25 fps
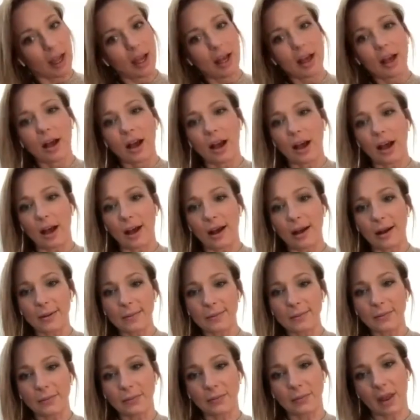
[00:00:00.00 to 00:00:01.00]

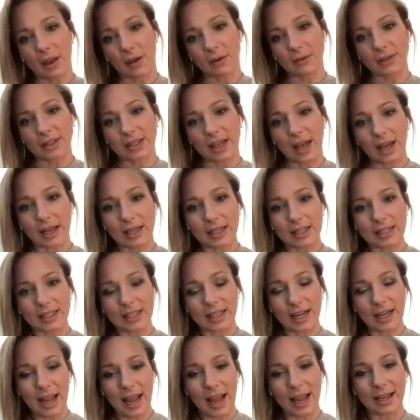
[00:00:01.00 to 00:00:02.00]
outside
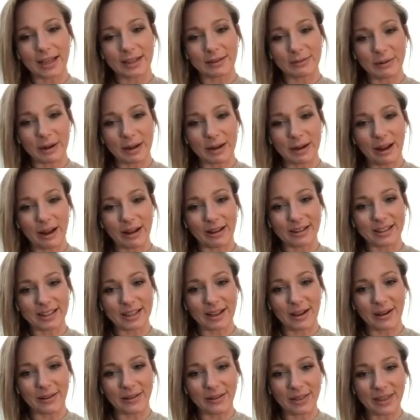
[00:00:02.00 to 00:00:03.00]
today and whatnot.
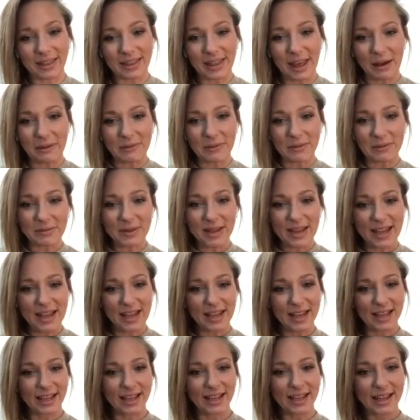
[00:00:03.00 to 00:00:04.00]
So that will be
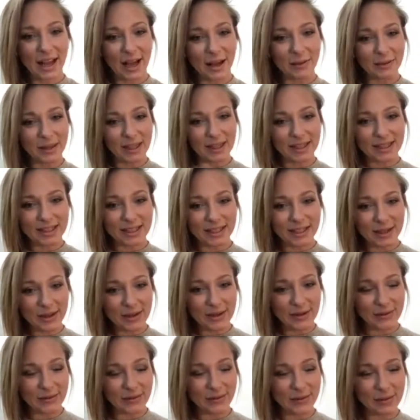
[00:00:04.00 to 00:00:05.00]
coming
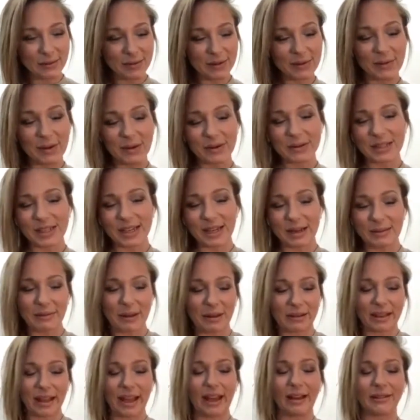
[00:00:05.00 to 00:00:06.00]
soon. We'll be posting
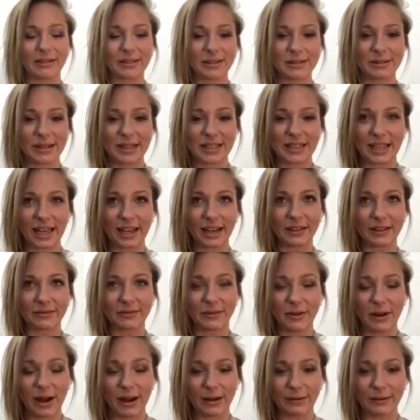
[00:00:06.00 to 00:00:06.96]
about that, which we're excited for.